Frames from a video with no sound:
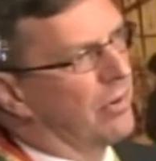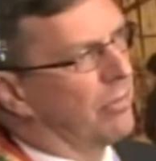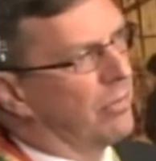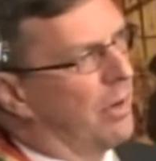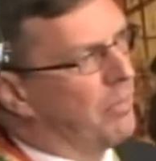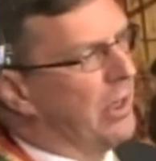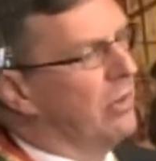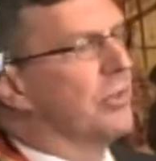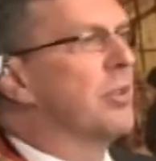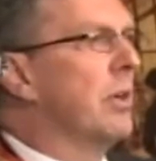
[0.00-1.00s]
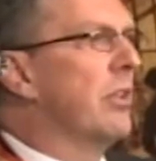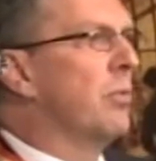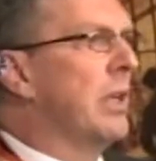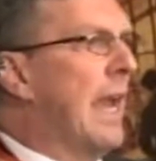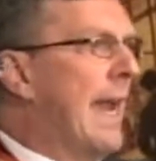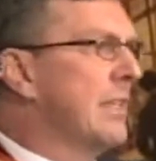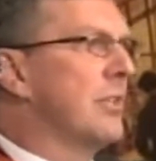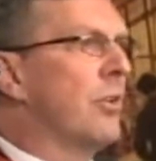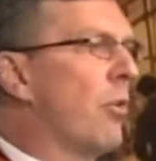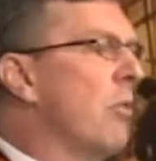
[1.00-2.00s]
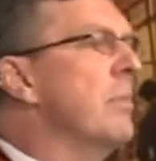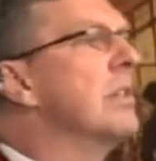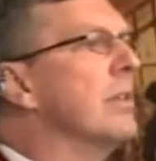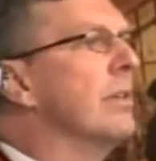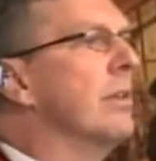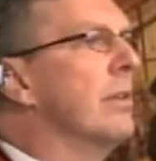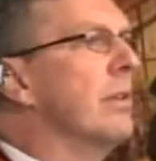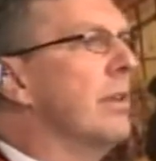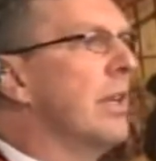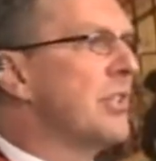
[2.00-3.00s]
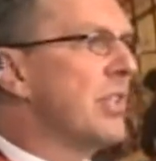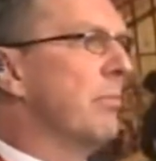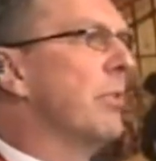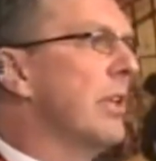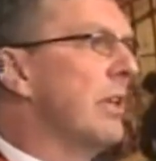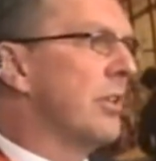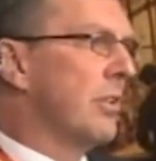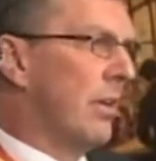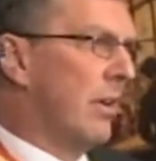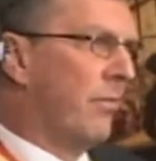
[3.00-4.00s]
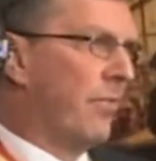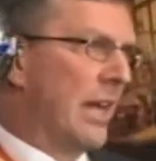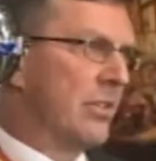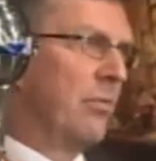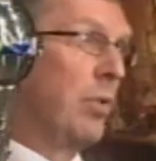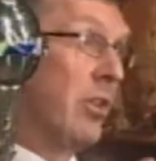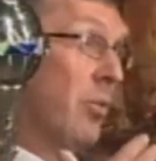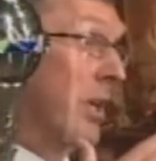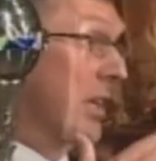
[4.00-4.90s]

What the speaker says: appeal to whether we acted or omitted. It's simply a fact of whether we can